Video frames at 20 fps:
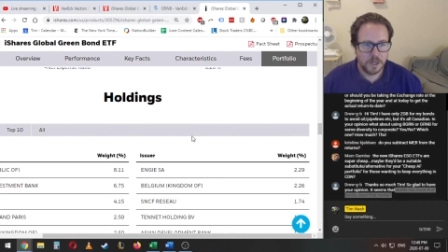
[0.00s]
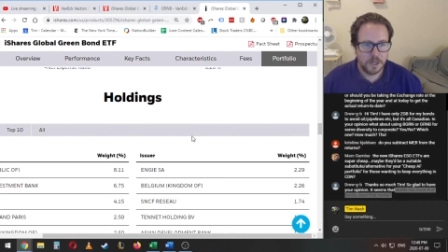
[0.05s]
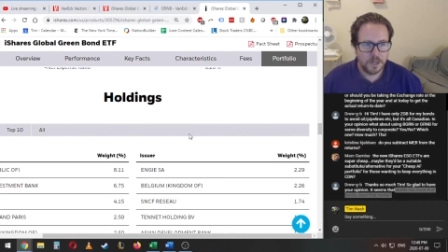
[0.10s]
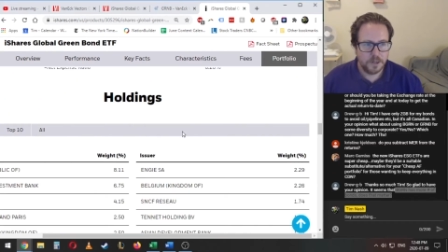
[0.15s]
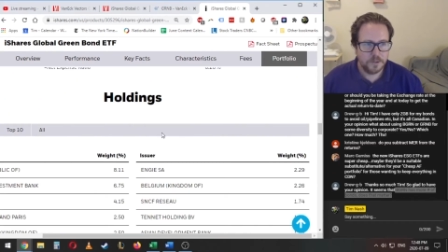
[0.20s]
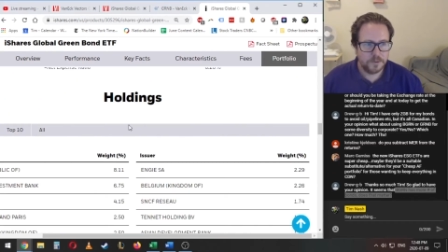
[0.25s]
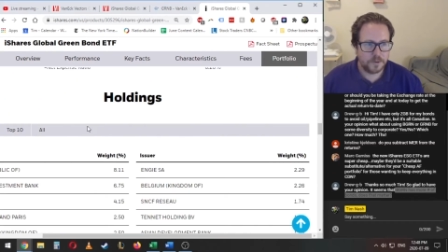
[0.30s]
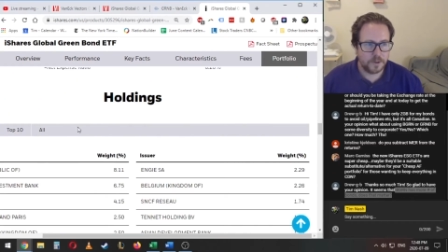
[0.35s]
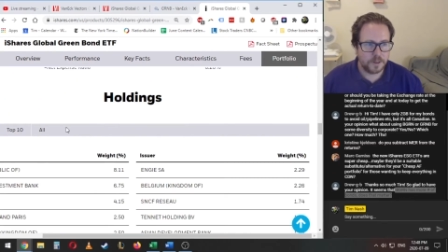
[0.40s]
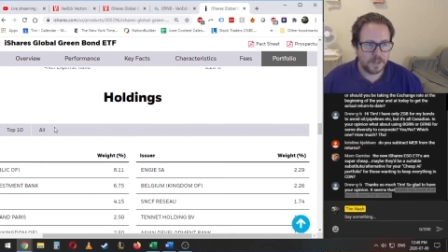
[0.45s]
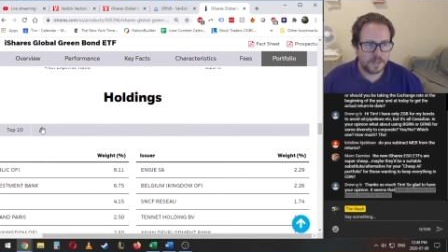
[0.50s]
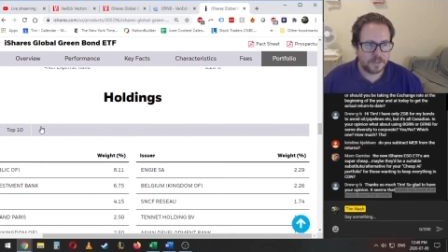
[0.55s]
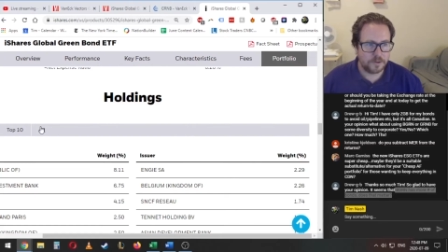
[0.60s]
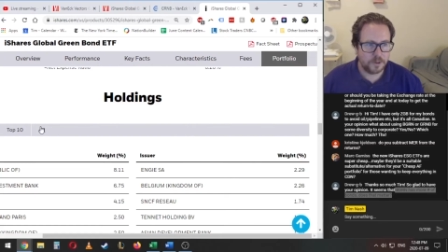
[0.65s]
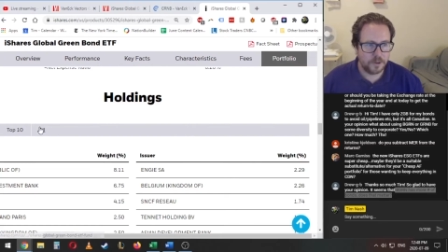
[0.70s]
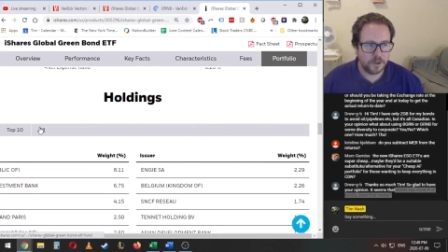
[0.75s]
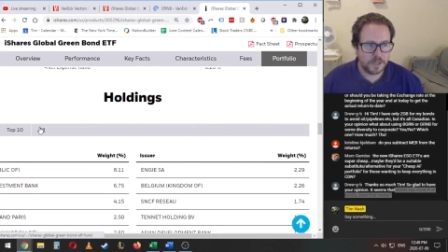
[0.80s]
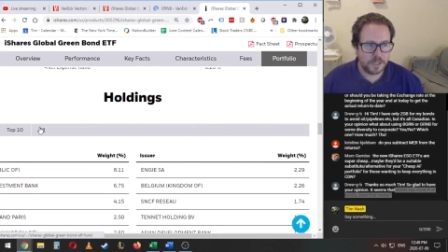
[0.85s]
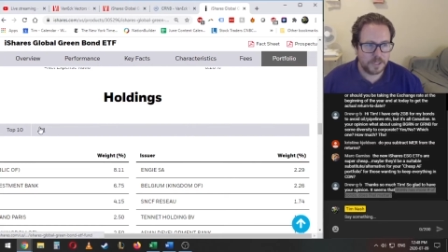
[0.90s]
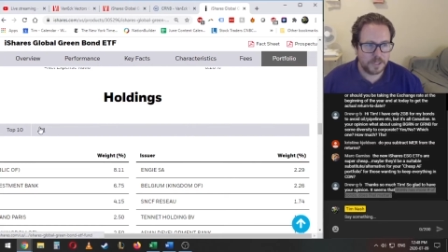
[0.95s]
So let's
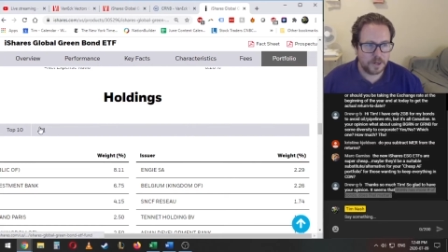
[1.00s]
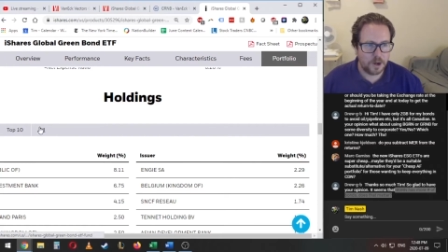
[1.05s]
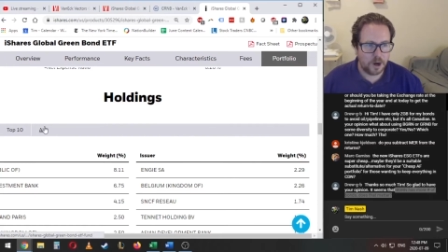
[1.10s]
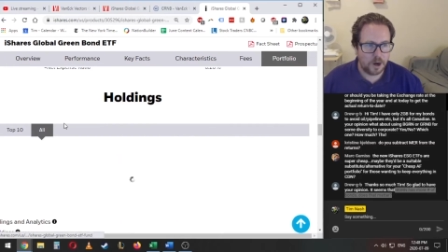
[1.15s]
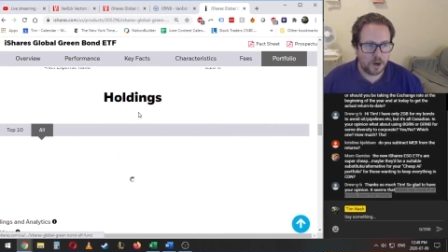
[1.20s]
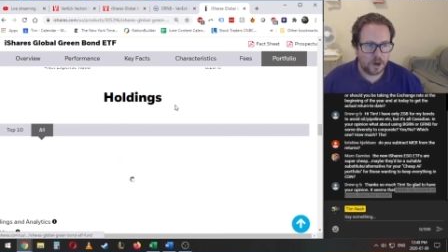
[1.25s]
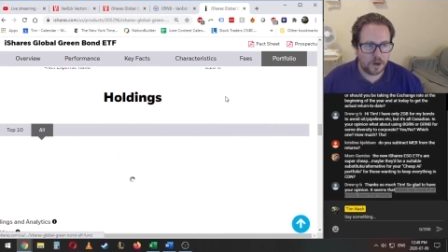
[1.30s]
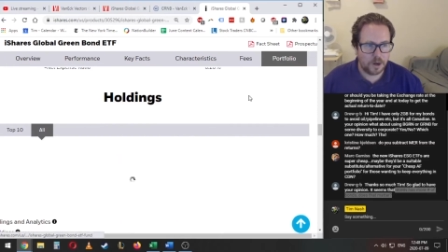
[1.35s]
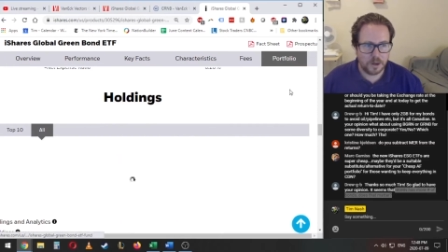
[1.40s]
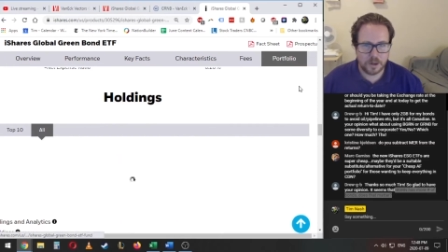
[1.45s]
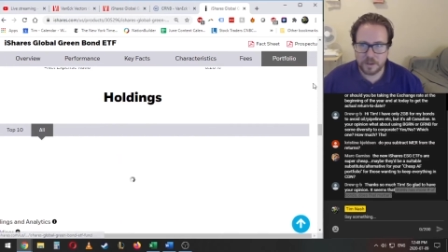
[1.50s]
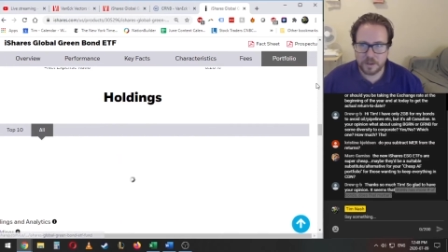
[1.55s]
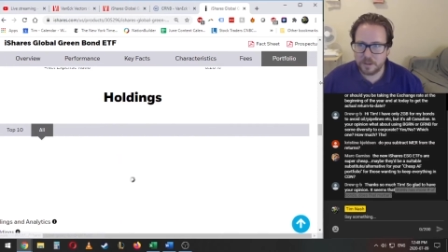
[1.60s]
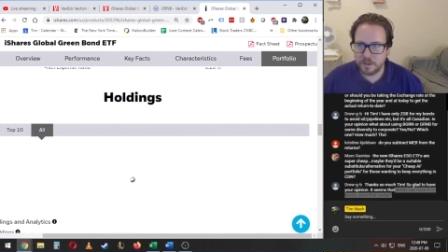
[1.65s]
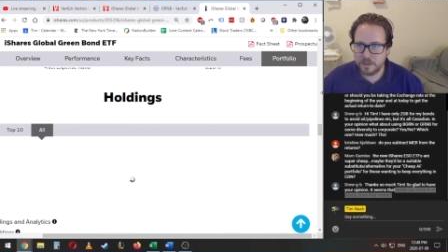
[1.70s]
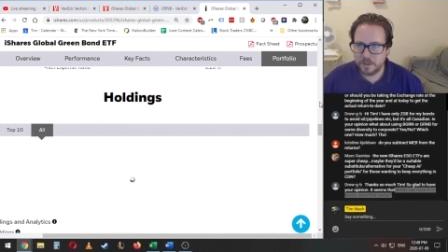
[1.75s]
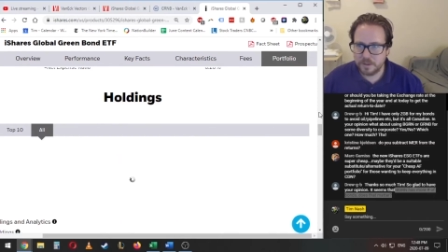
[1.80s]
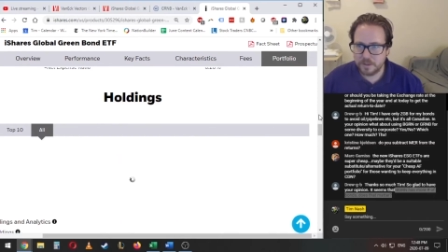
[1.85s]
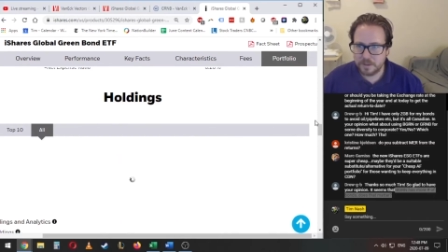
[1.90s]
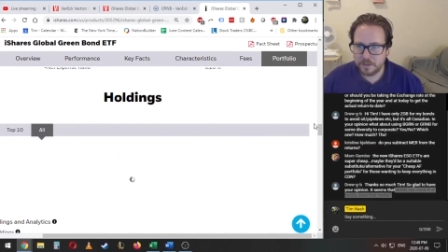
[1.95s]
look at
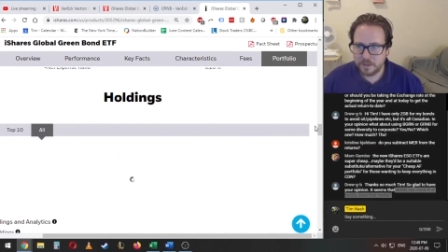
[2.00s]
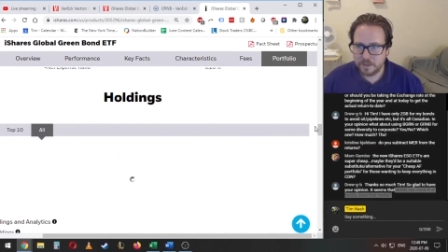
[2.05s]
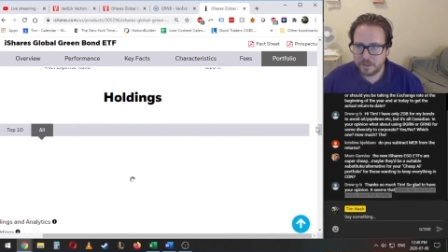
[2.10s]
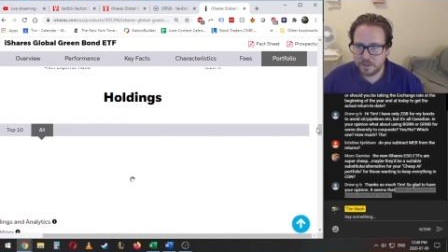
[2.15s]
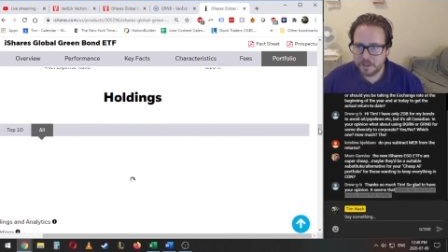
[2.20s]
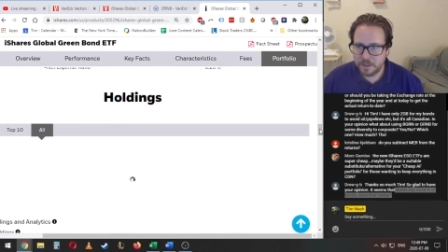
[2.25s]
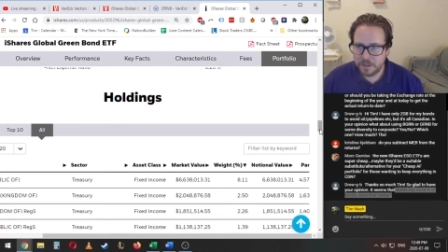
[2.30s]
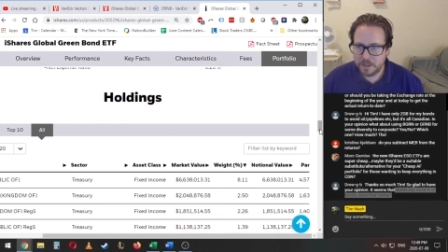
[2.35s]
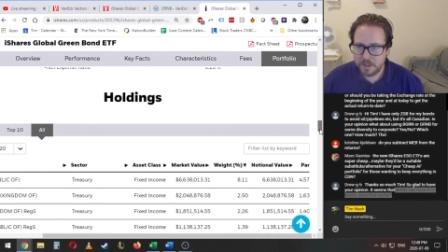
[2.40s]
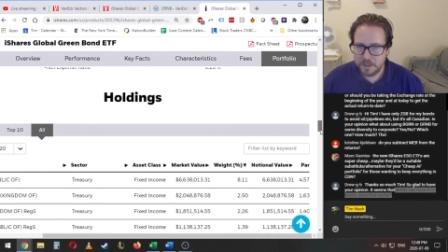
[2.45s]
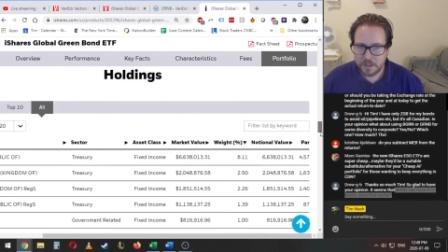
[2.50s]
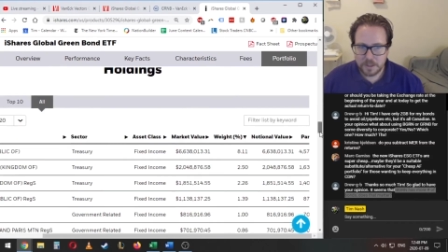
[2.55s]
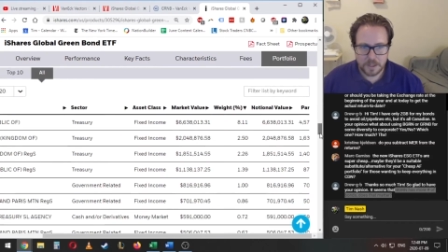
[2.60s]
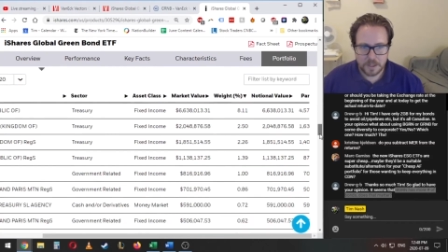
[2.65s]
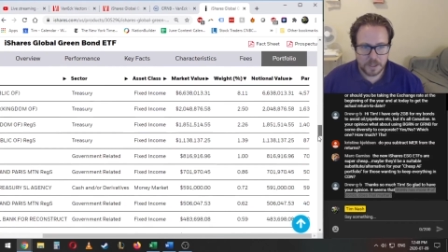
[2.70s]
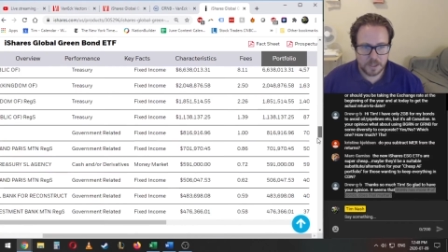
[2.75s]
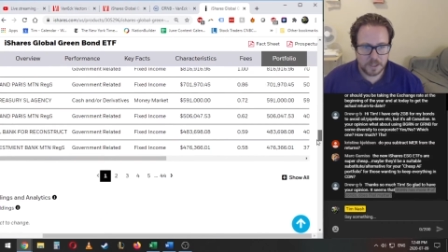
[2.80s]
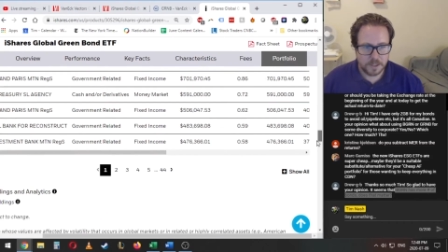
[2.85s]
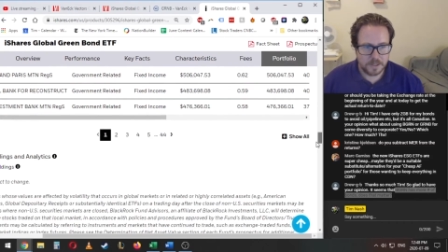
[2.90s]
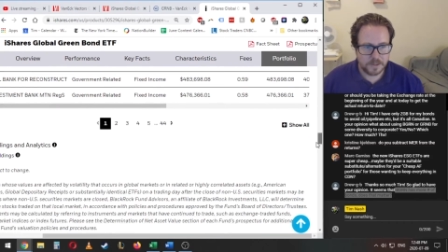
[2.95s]
all.
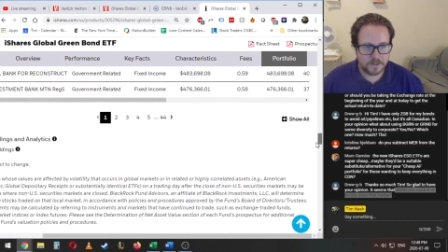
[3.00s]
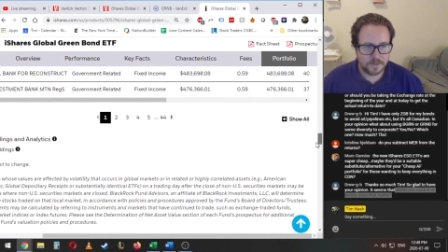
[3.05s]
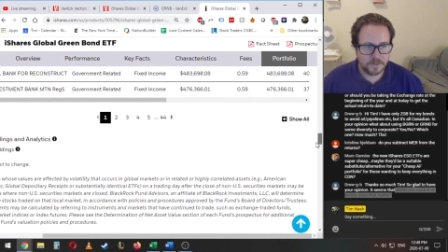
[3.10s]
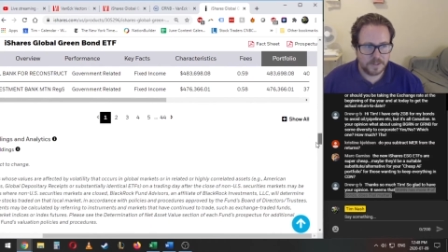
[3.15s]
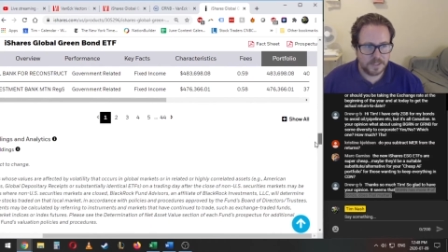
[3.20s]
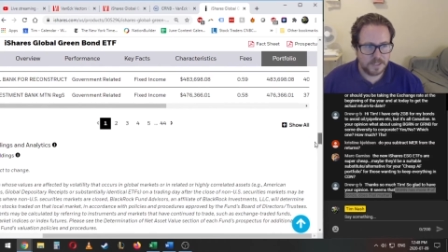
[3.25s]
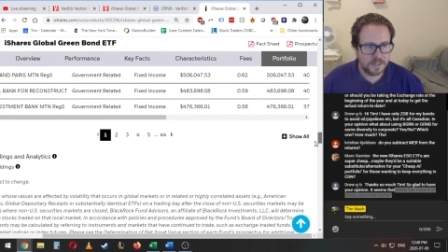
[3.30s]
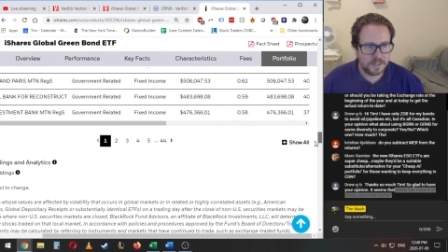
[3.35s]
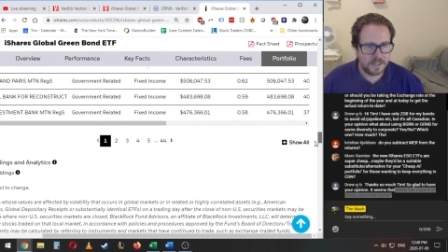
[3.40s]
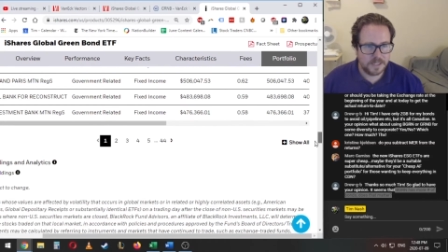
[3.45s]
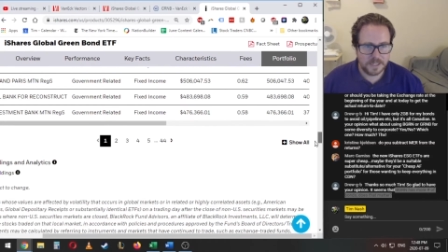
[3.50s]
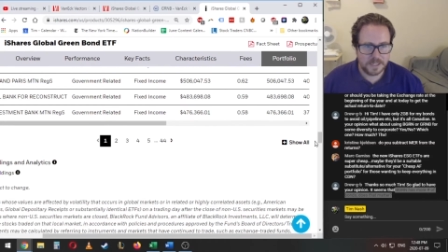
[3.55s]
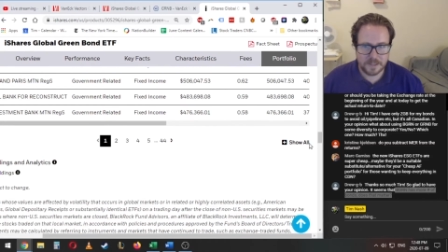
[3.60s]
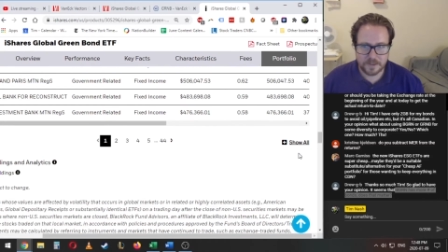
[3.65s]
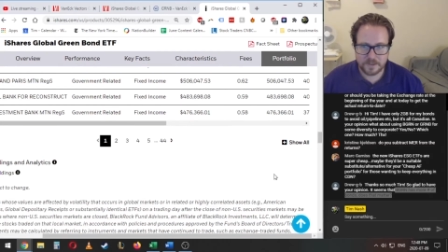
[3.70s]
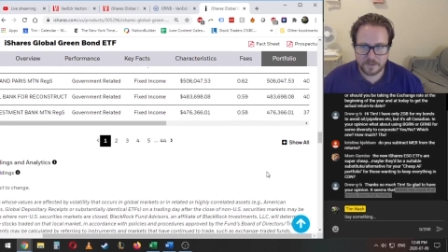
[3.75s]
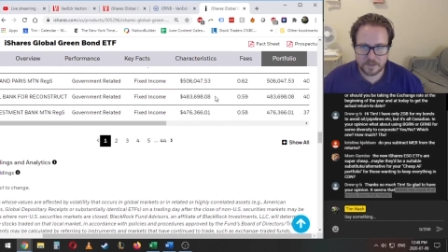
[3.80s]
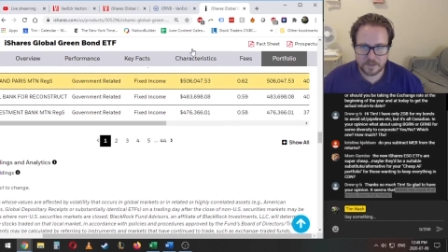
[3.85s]
And let's see this.